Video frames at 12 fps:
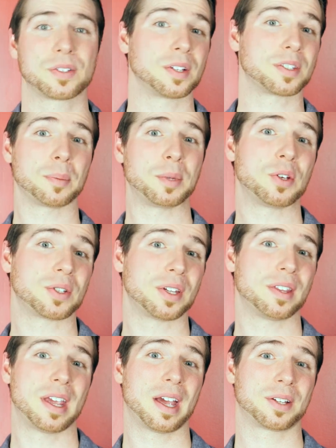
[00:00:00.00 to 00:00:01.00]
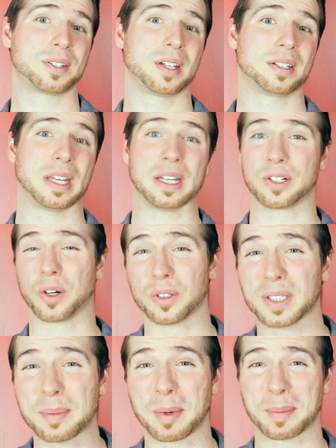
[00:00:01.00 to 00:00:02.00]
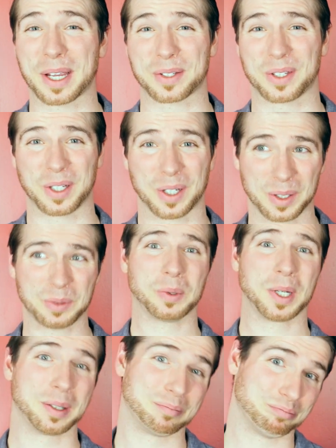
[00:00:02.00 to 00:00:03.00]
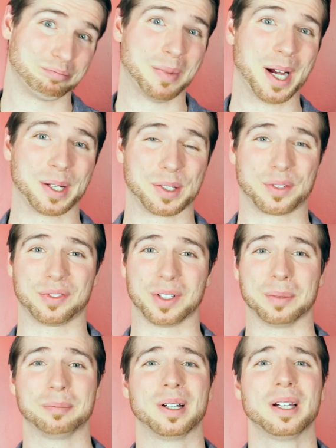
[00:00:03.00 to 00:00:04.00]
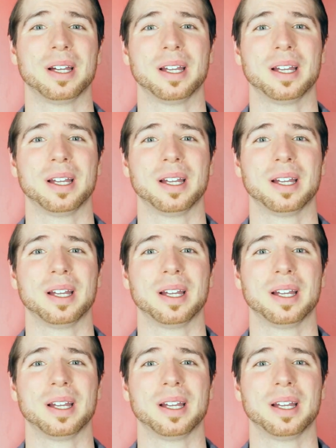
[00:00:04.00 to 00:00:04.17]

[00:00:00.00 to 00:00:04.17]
since I'm used to the accent in Colima, Mexico, where Maya's from,